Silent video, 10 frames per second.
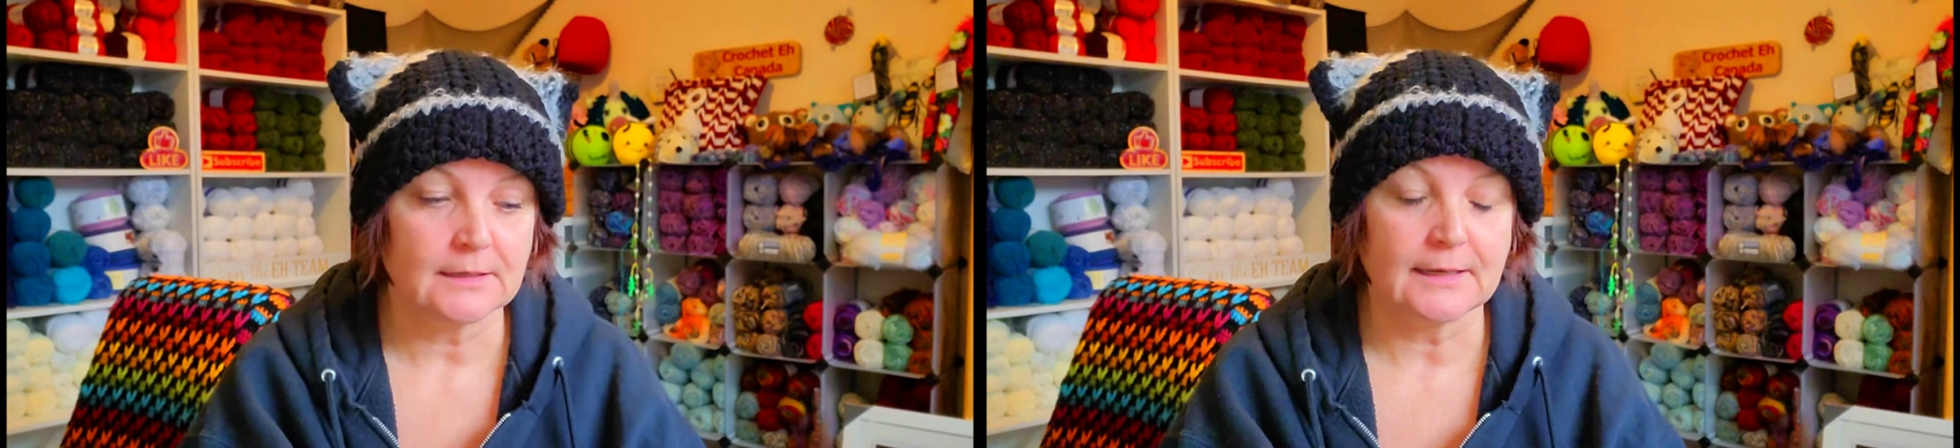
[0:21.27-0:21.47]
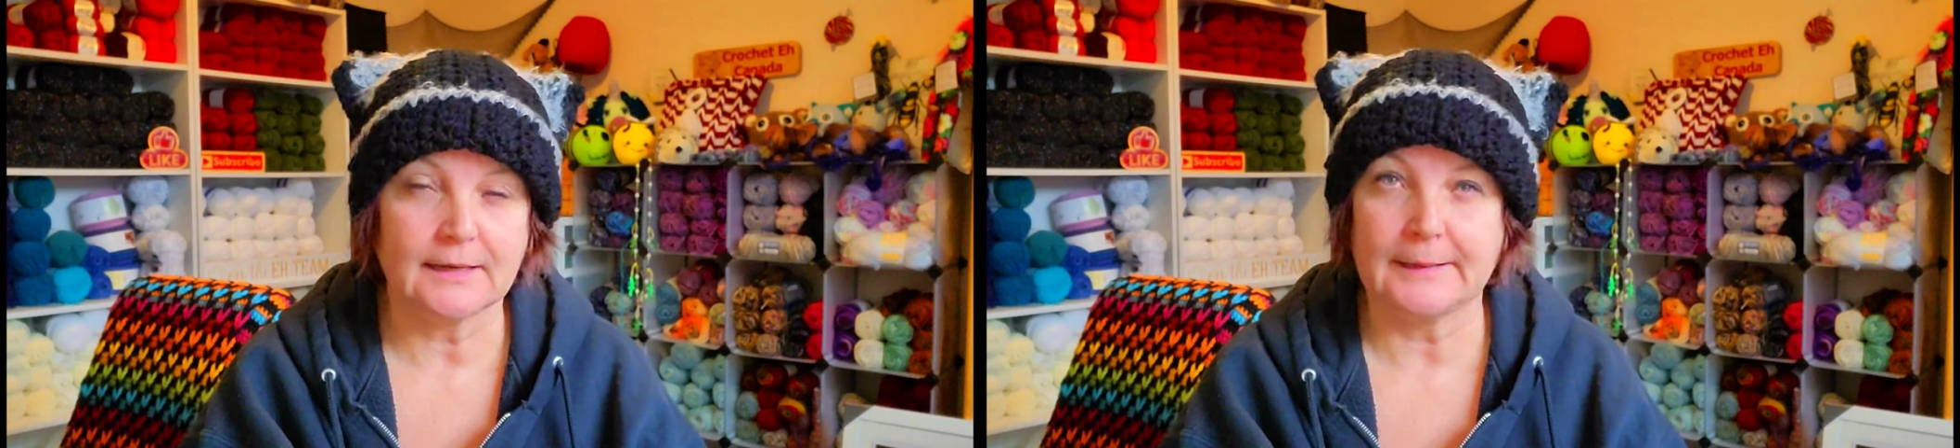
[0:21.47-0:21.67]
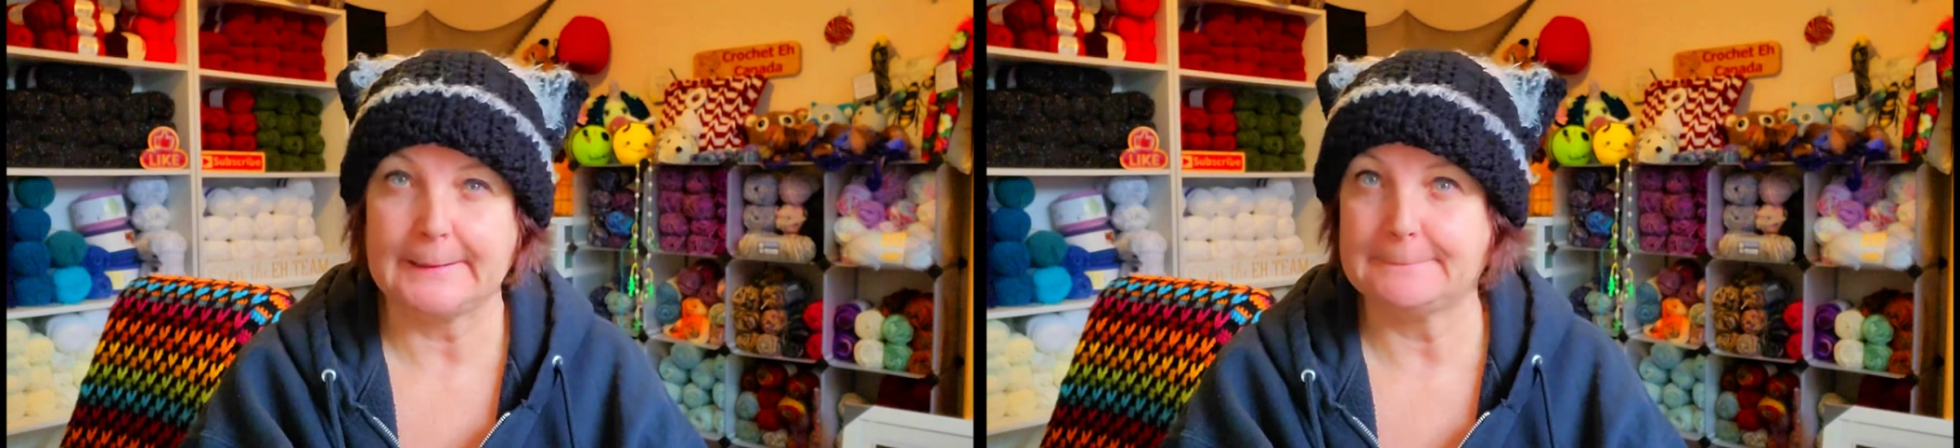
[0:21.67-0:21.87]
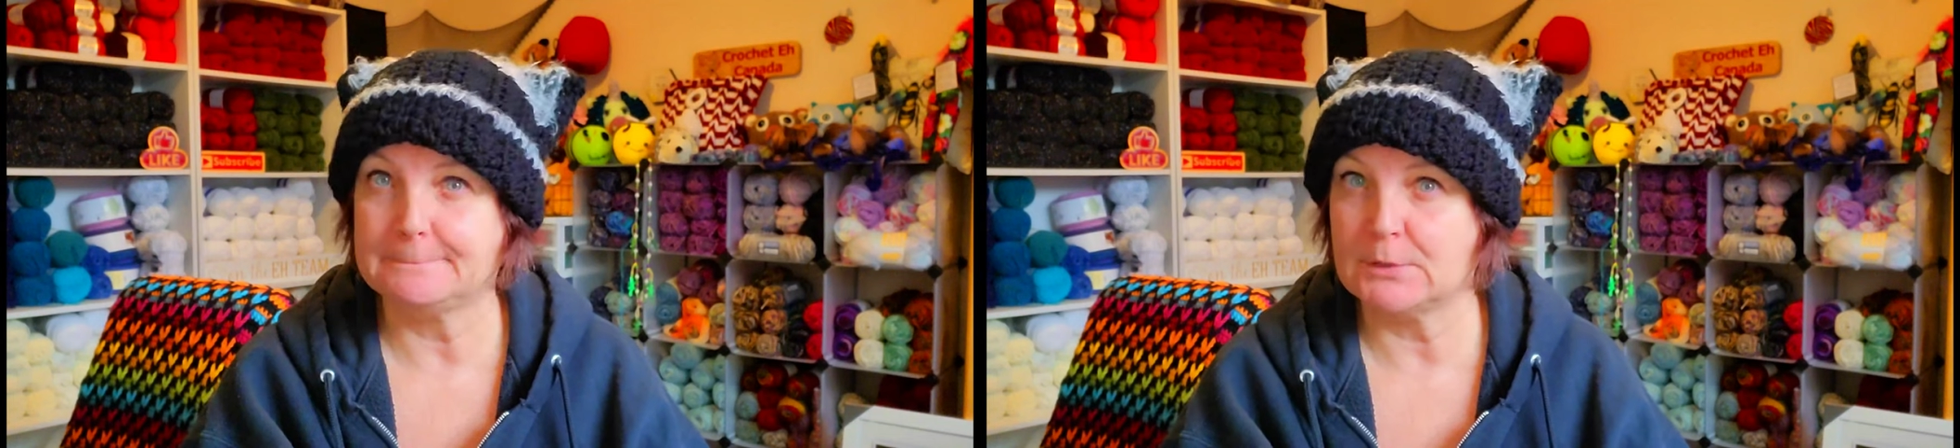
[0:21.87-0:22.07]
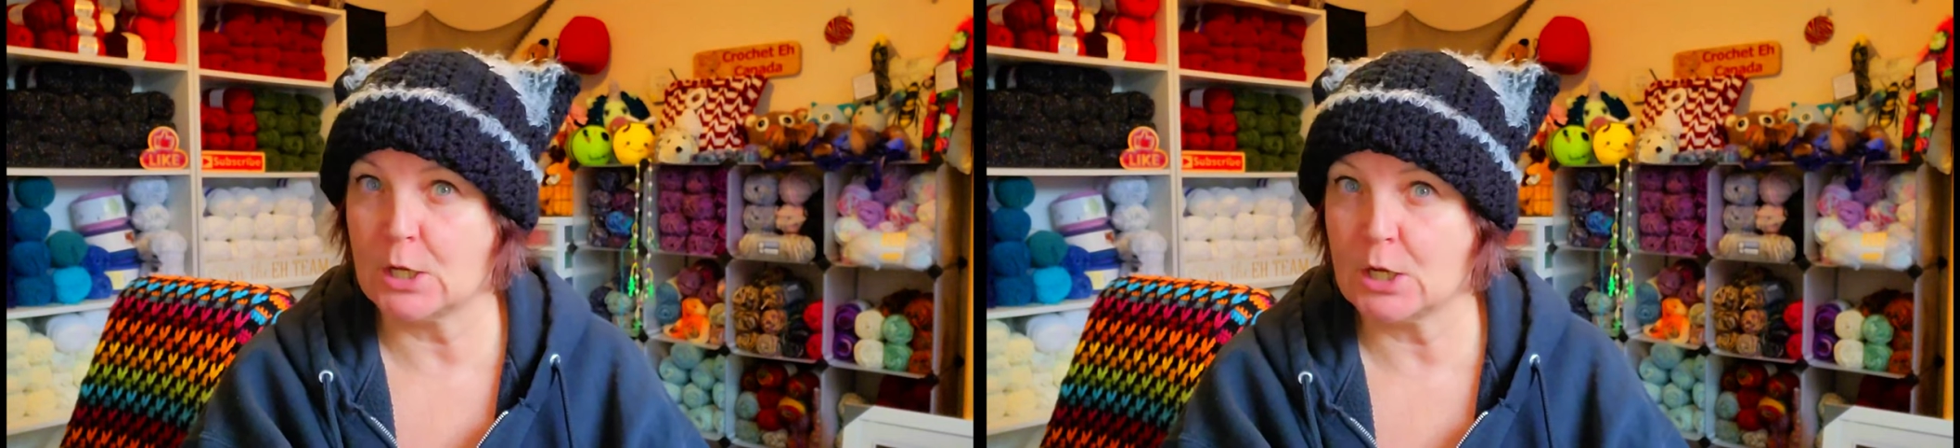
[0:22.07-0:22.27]

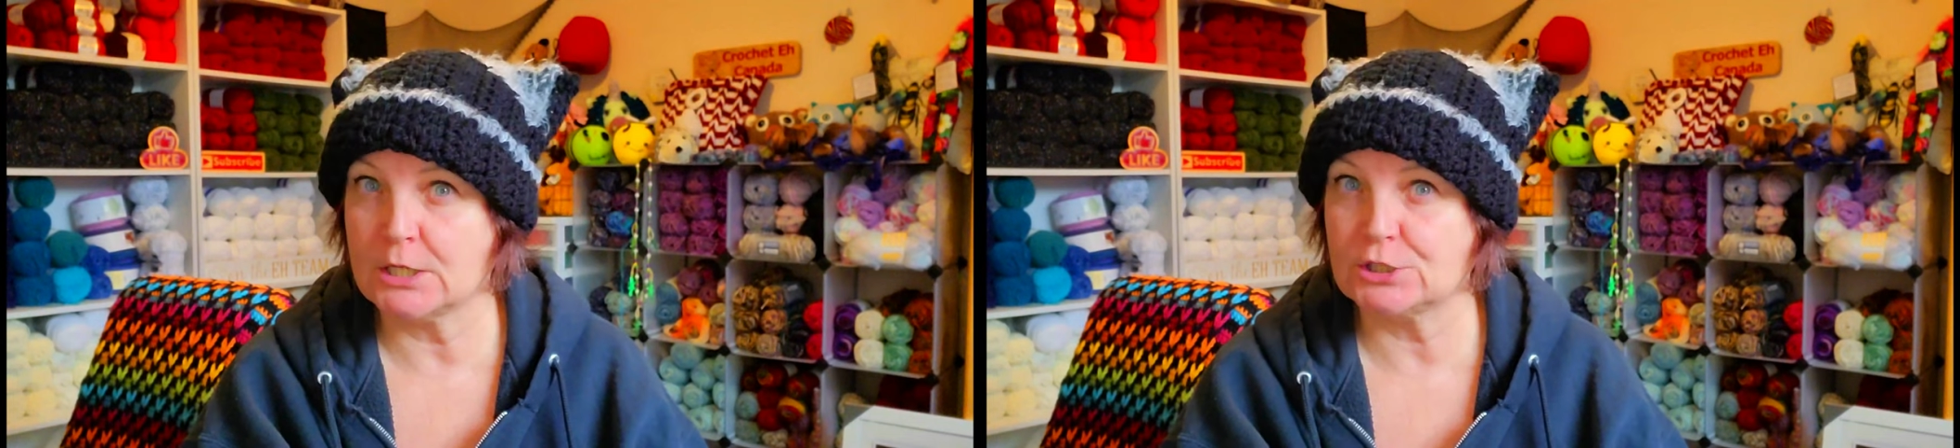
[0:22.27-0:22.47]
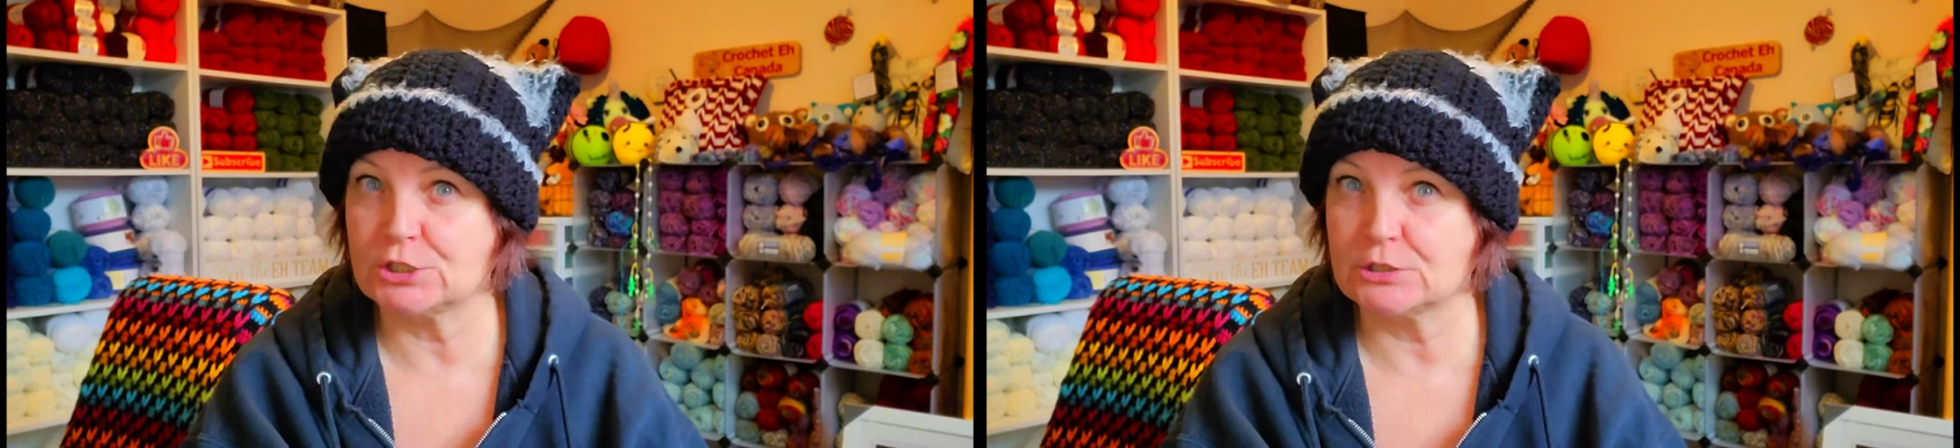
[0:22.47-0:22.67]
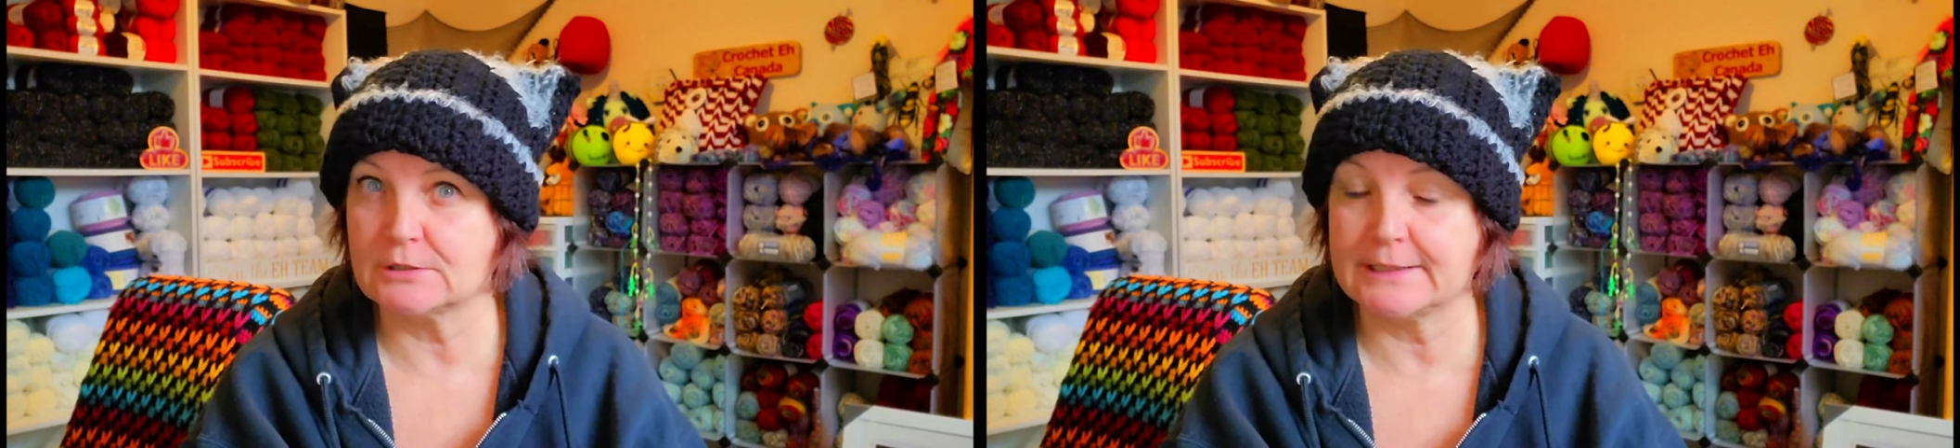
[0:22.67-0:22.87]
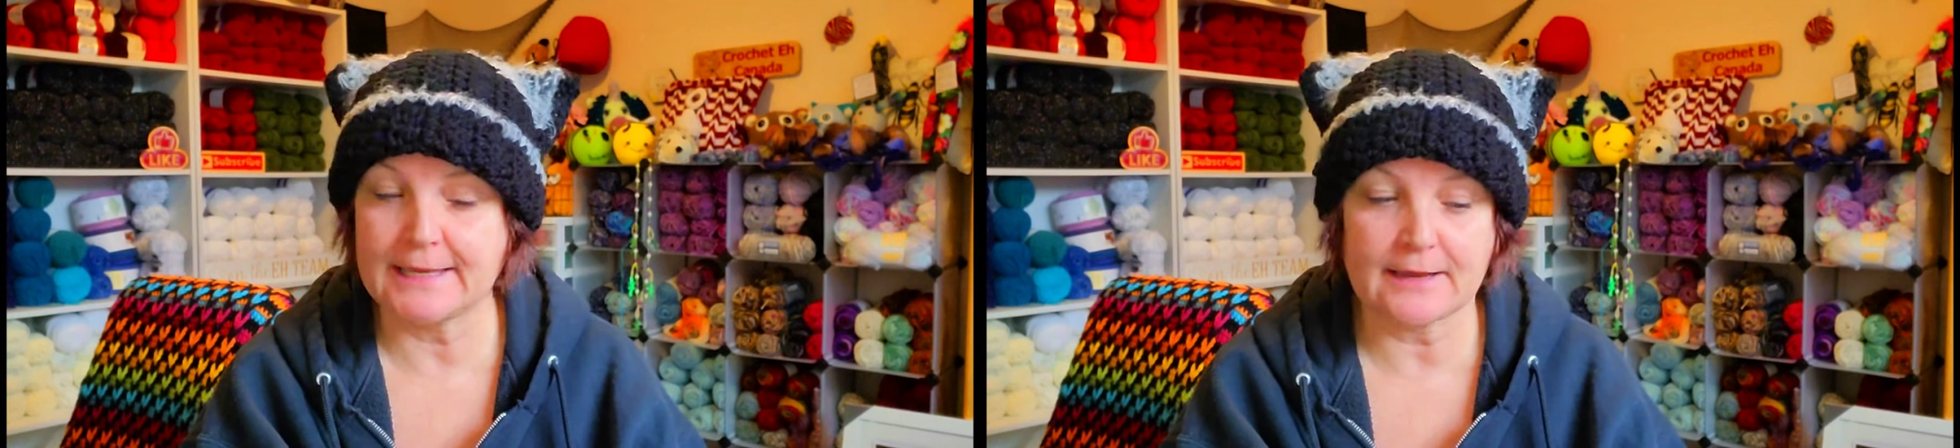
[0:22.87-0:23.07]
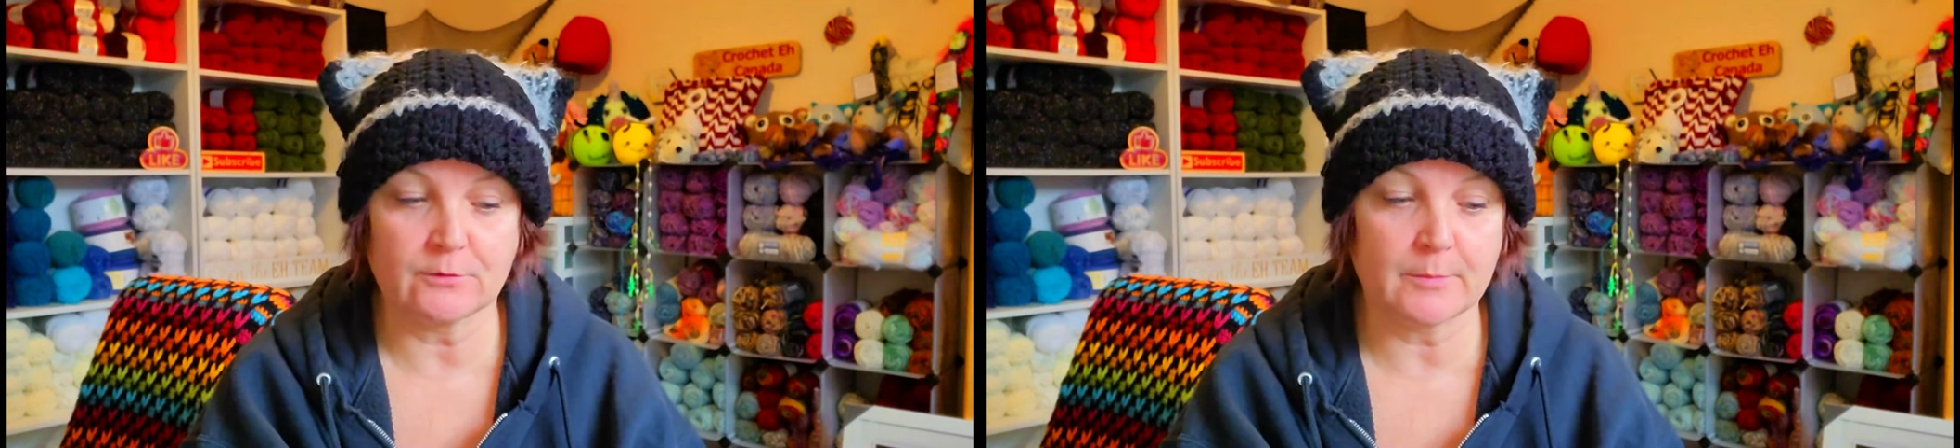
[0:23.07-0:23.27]
I'm not sure. I
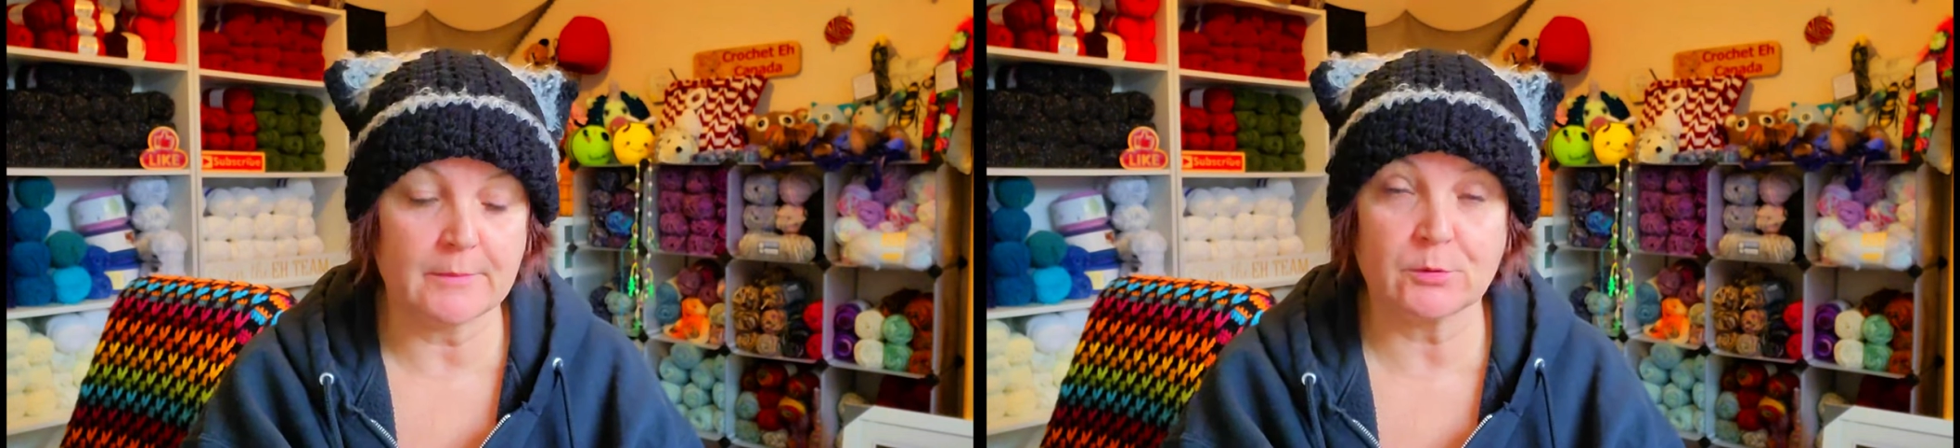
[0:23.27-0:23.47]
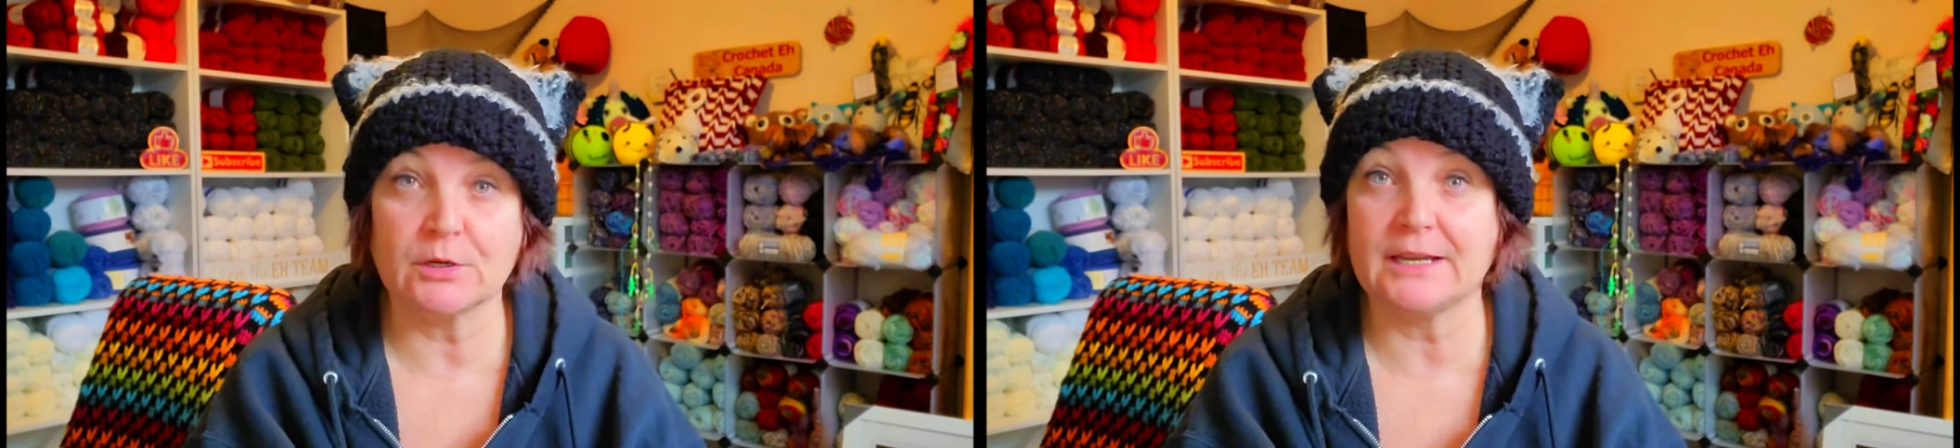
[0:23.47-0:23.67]
can't remember.